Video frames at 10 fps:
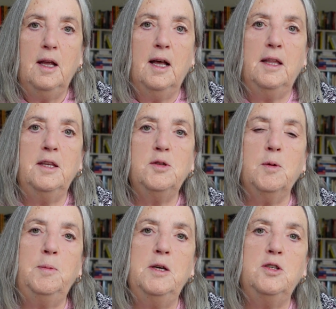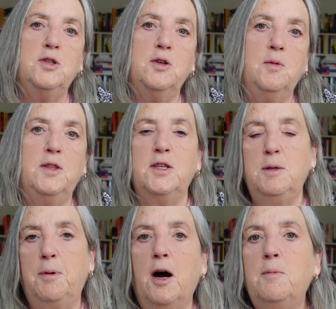And this will be to do with the
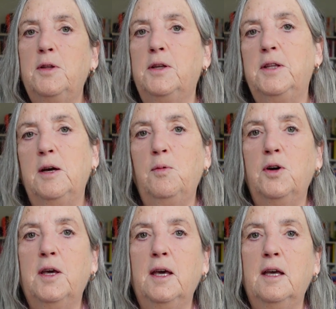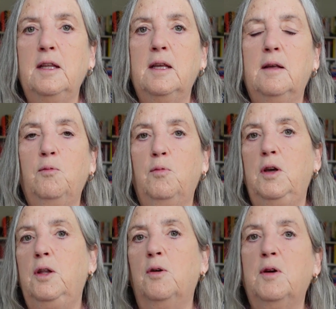department that they're working in.
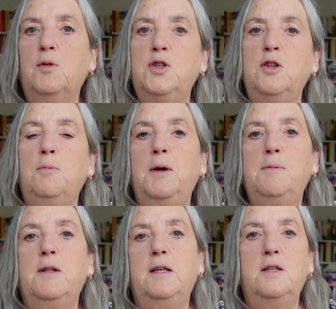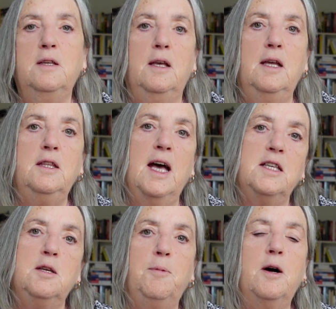You know, do the people in that
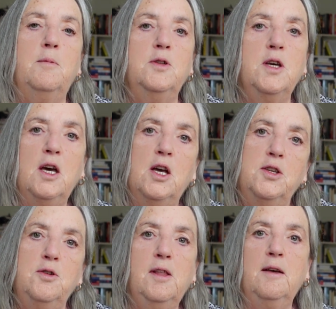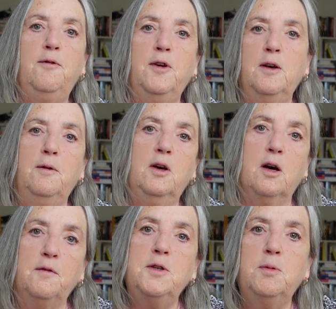department, do they feel
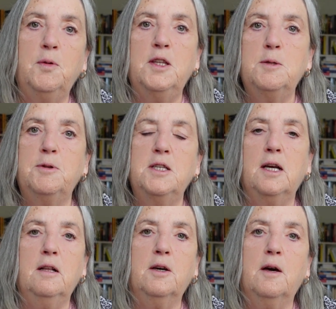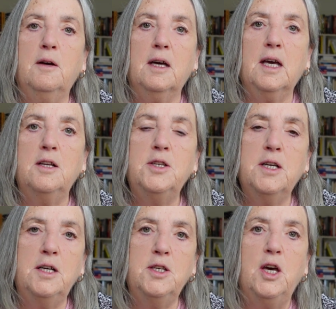comfortable with this particular
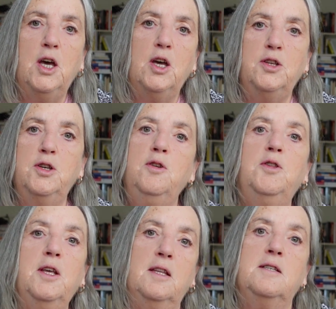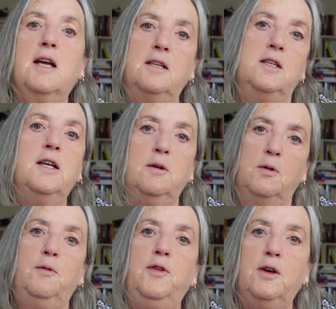candidate? Do you think this candidate
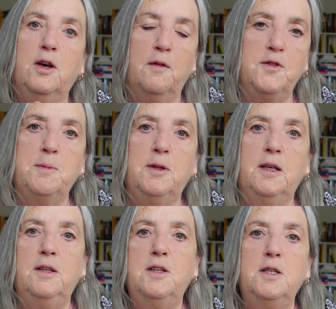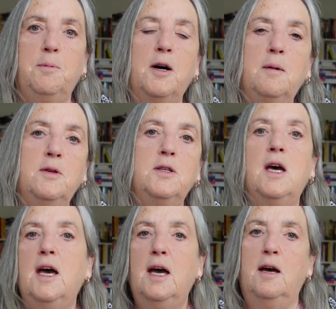will feel comfortable in the department,
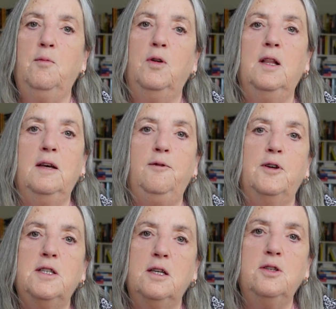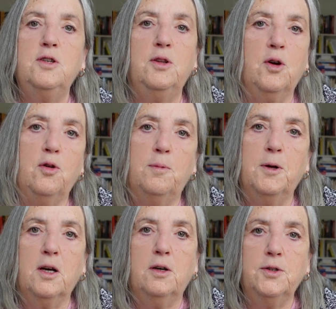and will they fit into the
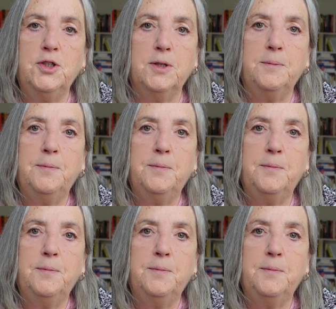corporate culture?